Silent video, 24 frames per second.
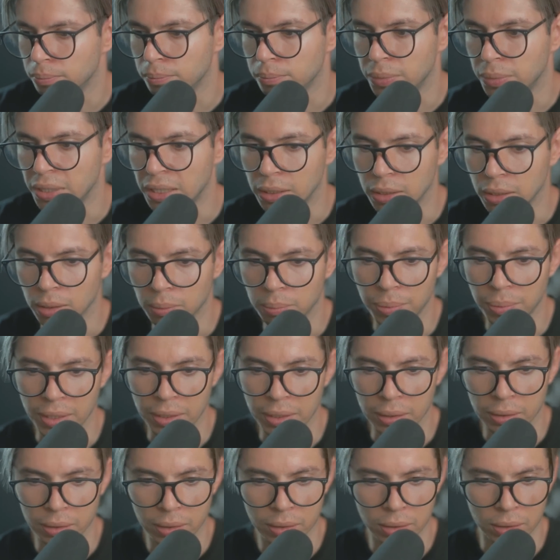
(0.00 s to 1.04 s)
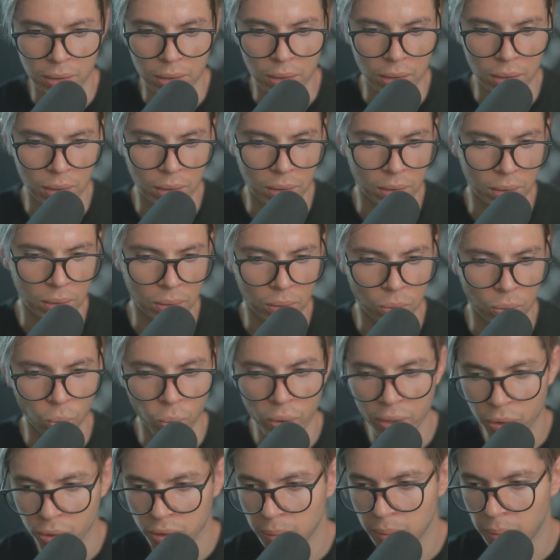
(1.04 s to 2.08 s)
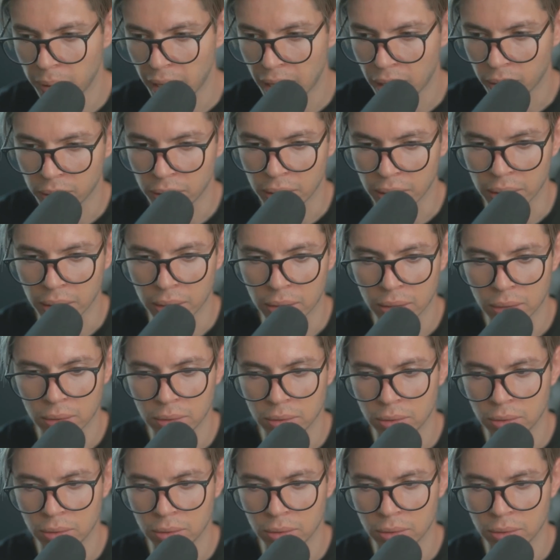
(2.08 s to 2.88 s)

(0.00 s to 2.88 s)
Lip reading: being a bit weird about it,